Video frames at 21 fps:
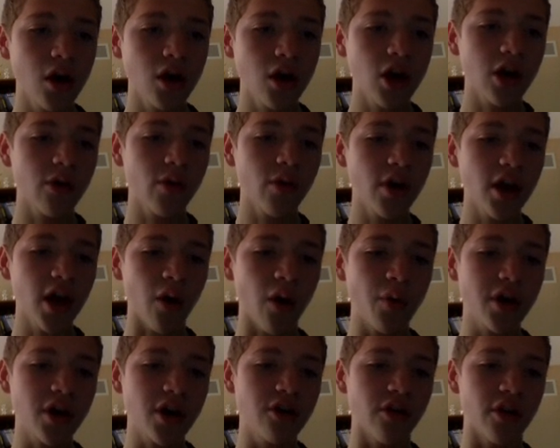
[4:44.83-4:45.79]
You know what? Yeah,
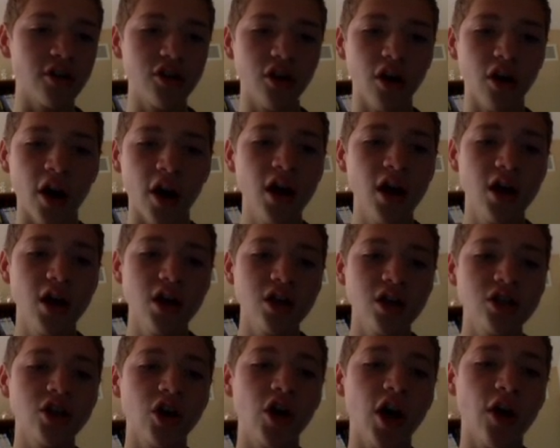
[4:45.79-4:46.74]
we can do this. All right.
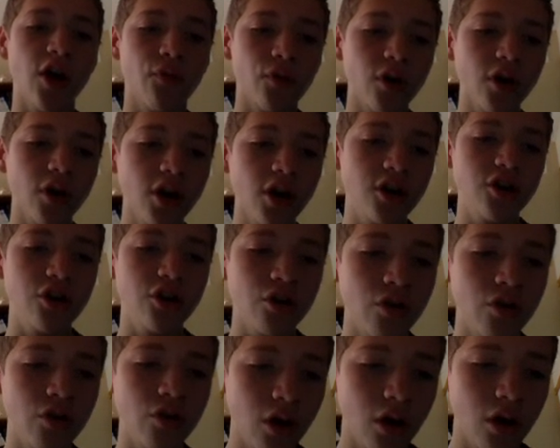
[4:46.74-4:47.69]
So if we're gonna
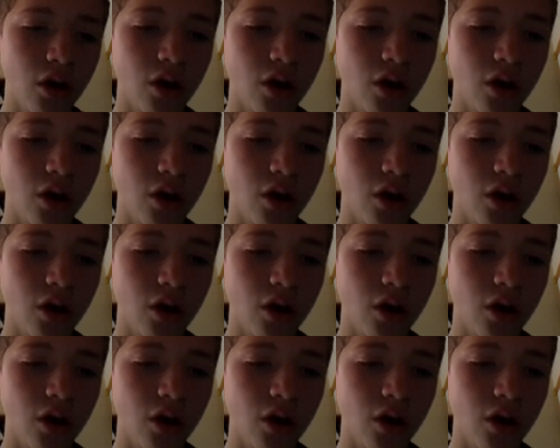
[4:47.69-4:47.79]
do,